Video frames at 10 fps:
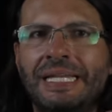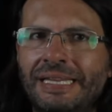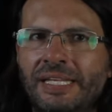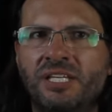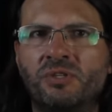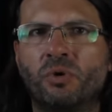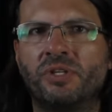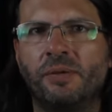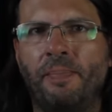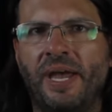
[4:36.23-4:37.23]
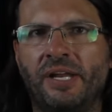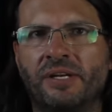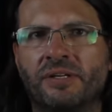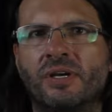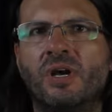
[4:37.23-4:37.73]
These would
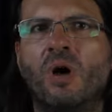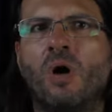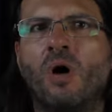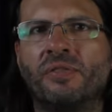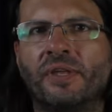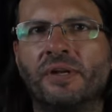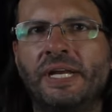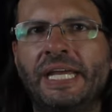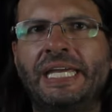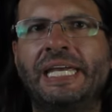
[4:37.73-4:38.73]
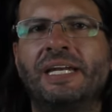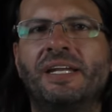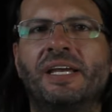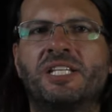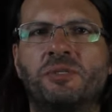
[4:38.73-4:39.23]
depend on the naked
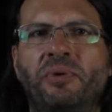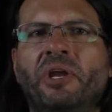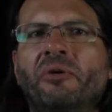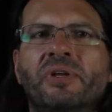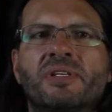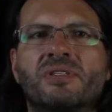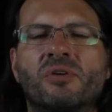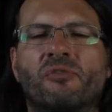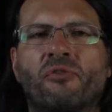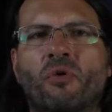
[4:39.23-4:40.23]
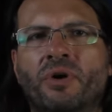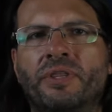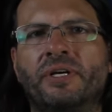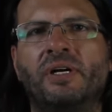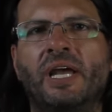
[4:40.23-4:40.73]
experience of
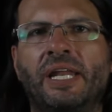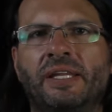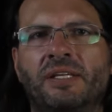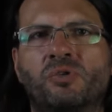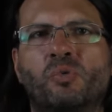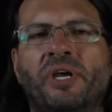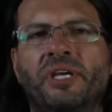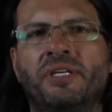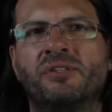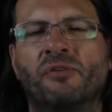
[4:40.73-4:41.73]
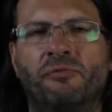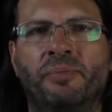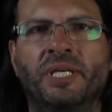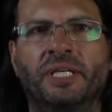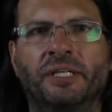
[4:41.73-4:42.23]
order and its ways of
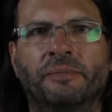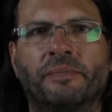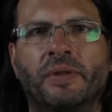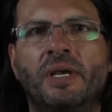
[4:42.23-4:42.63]
being.